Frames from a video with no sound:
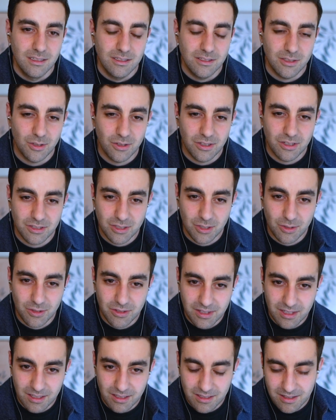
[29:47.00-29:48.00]
So
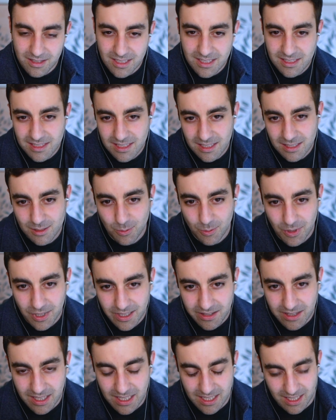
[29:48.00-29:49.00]
this is what
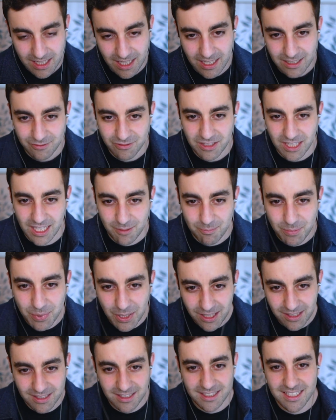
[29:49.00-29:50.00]
the kind of like
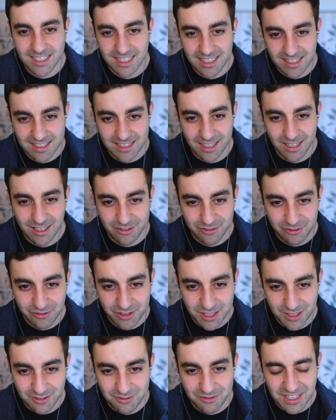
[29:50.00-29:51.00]
politics of
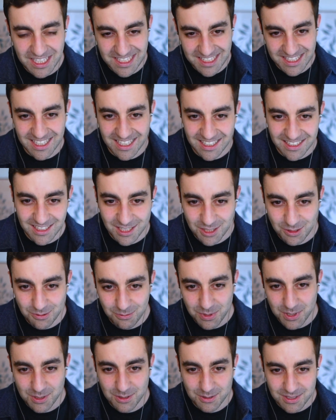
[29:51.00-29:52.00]
convincing the
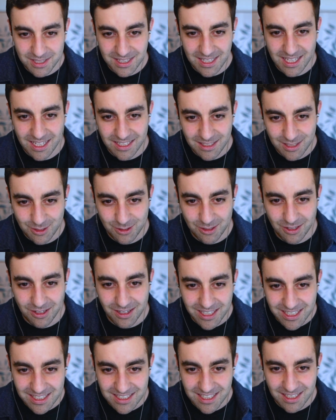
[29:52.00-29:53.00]
compute that your
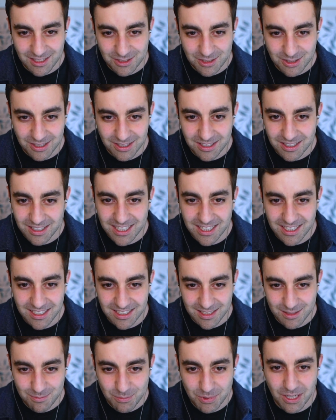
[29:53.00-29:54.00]
architecture
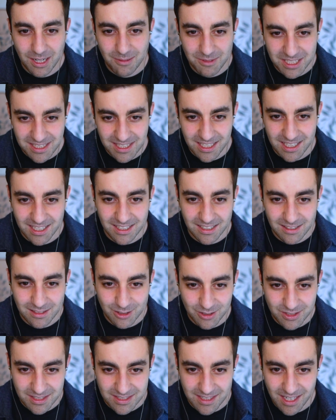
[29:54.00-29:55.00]
is promising
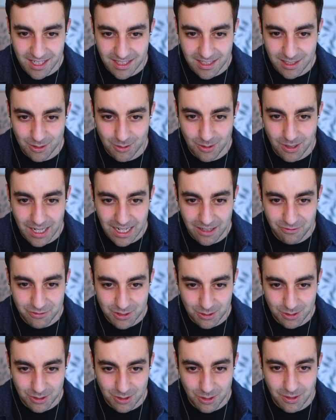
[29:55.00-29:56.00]
looks like. You have
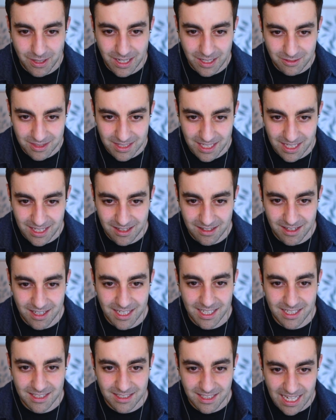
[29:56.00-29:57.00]
to go out there
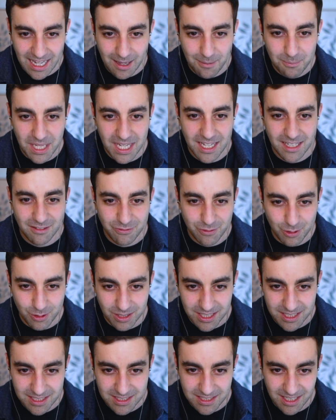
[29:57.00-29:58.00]
and campaign for
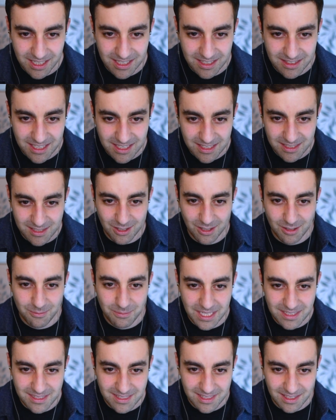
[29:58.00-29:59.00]
it. And these are
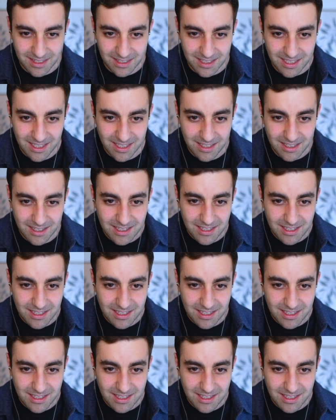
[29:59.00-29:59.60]
basically